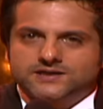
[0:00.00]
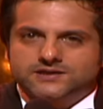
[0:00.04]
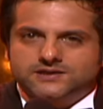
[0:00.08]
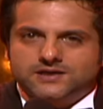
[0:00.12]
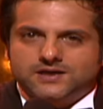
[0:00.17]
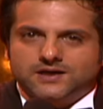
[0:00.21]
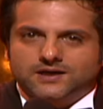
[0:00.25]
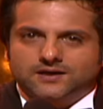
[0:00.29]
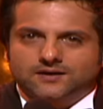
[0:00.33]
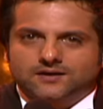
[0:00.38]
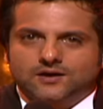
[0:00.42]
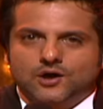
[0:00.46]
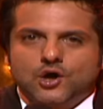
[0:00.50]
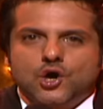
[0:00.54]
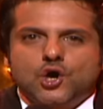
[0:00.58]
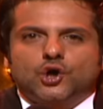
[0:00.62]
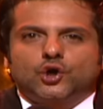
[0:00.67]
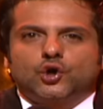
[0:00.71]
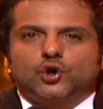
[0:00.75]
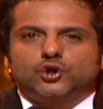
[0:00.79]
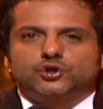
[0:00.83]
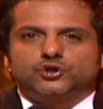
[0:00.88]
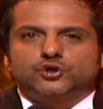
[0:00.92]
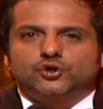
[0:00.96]
Editing
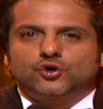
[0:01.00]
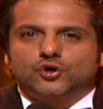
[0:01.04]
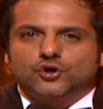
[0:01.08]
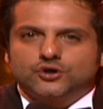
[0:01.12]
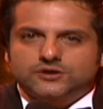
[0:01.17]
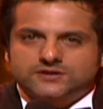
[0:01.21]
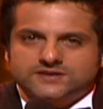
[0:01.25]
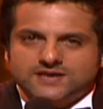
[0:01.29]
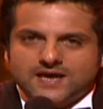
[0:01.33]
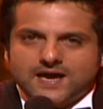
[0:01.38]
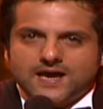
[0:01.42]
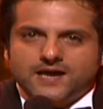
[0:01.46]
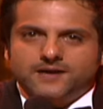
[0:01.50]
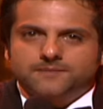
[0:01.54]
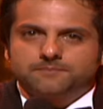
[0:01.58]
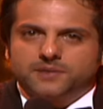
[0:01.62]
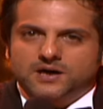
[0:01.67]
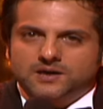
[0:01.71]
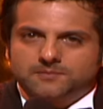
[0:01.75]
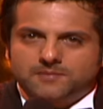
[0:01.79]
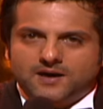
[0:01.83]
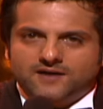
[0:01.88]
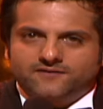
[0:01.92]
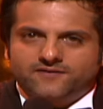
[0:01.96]
goes to Hussein
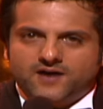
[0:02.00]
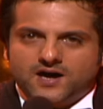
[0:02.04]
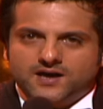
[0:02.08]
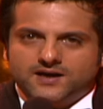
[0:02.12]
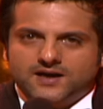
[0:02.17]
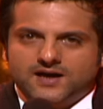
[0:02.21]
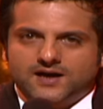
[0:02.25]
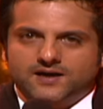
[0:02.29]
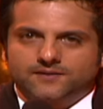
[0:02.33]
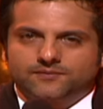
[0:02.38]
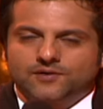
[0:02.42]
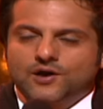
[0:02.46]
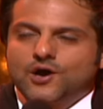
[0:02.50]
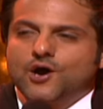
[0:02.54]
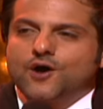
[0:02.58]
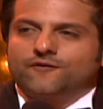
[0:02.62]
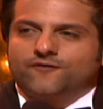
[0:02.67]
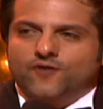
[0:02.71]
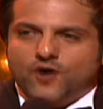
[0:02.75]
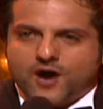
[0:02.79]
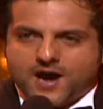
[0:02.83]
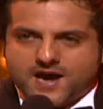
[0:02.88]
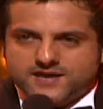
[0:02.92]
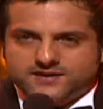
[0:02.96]
Burmawala
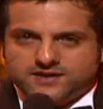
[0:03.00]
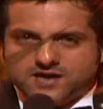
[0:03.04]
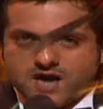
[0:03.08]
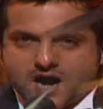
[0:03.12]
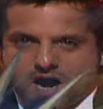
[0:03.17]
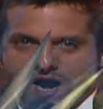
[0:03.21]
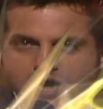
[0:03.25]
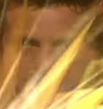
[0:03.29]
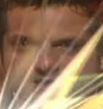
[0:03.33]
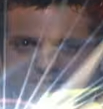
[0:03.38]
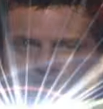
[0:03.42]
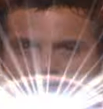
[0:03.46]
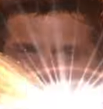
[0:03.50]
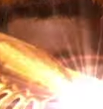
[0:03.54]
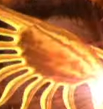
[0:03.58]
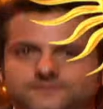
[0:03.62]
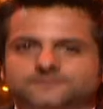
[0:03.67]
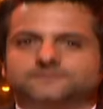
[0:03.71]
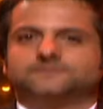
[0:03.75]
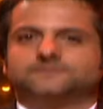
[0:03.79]
for Aitraaz.